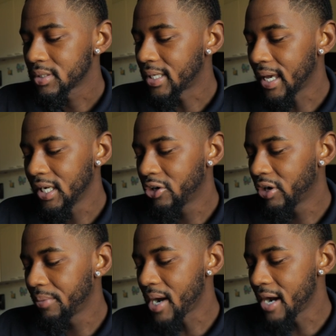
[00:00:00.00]
Danny
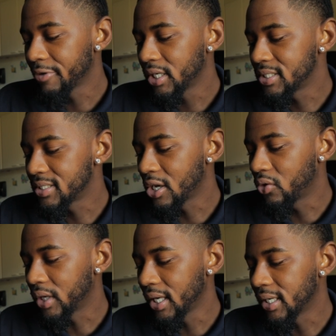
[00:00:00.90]
Green, bro, I really just
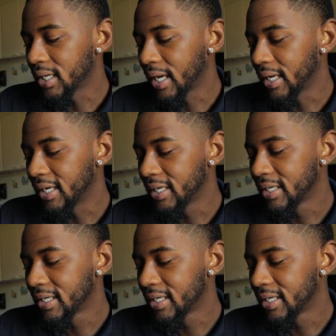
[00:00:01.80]
don't get it. Like,